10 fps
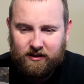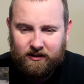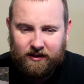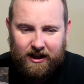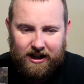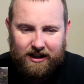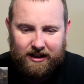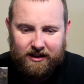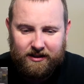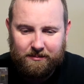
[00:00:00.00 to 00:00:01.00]
It's kind
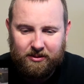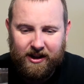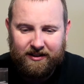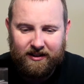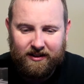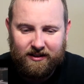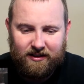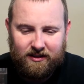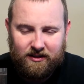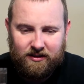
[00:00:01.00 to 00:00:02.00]
of like depressing.
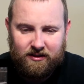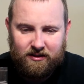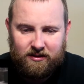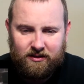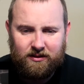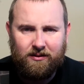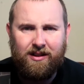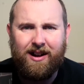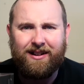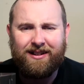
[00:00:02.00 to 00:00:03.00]
Whoa.
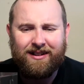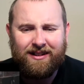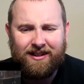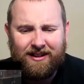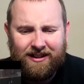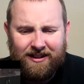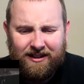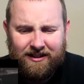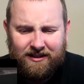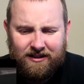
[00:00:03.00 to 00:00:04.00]
What? All right, boy.